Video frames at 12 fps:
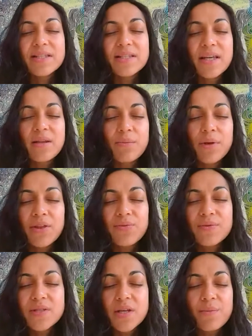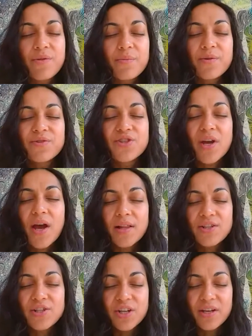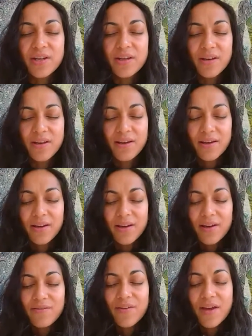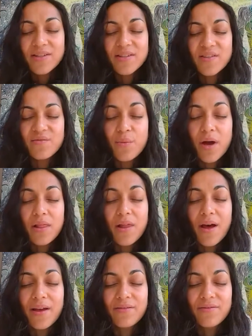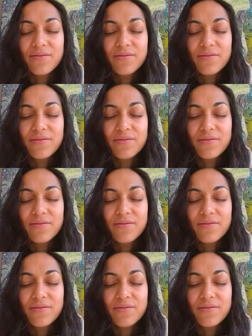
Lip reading: seen me through some of the most challenging phases of my life.